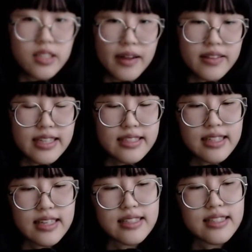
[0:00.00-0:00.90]
about this
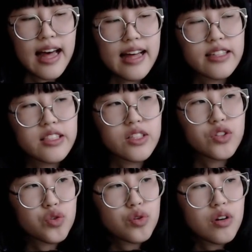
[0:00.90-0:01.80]
is that this is a
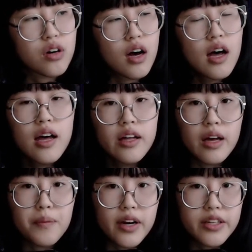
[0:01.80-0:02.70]
tool
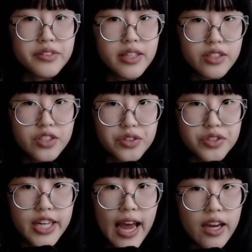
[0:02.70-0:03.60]
that we are using to
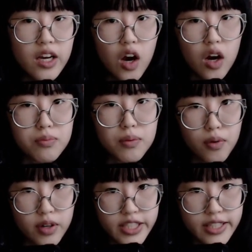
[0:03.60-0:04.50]
check our
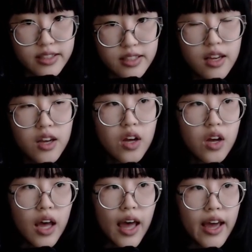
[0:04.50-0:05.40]
proportions.
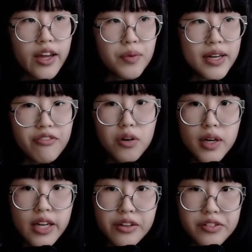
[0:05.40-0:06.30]
And we never
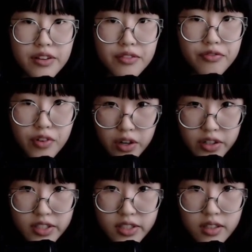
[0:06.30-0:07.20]
want to use it
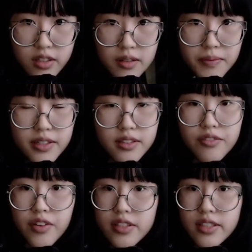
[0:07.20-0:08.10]
first because the
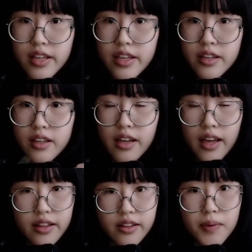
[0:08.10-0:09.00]
first thing
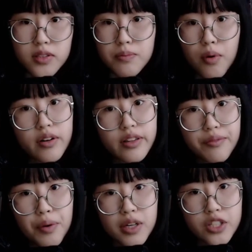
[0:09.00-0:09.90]
and the most important thing
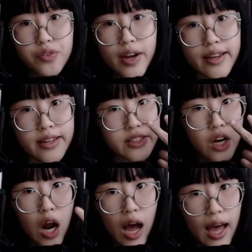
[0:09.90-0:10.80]
we want to train is
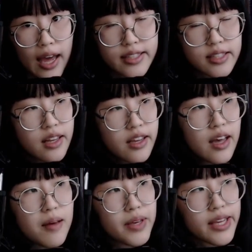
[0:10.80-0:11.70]
our eyes
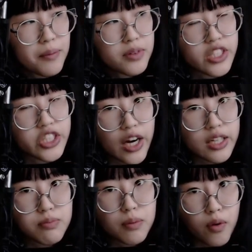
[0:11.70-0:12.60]
and being able to
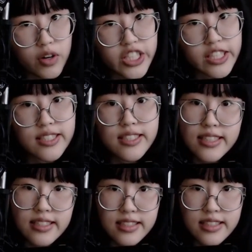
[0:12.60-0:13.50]
judge proportions and
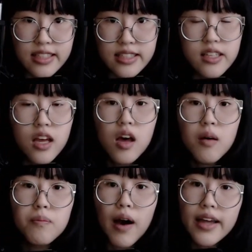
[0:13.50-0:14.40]
distances.
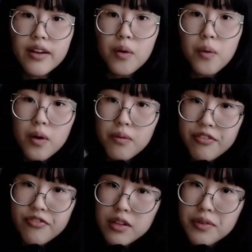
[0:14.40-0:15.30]
But we
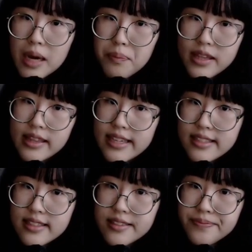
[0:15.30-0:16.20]
follow it up with
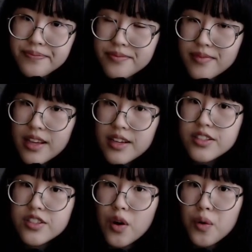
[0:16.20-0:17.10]
this
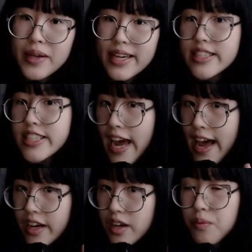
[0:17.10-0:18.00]
so we can
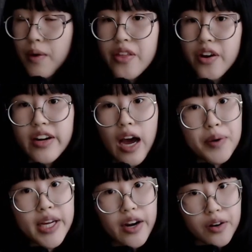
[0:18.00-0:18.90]
check whether or not
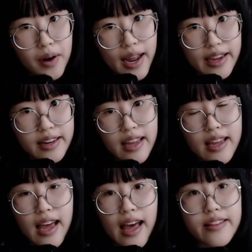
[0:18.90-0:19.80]
we got it right.
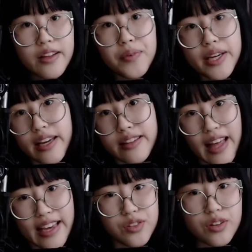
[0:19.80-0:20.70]
And then we can
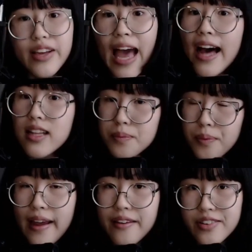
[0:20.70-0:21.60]
sort of
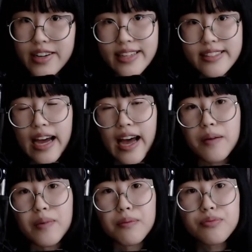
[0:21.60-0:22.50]
calibrate for next
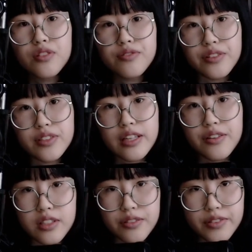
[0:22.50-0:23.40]
time and improve those skills over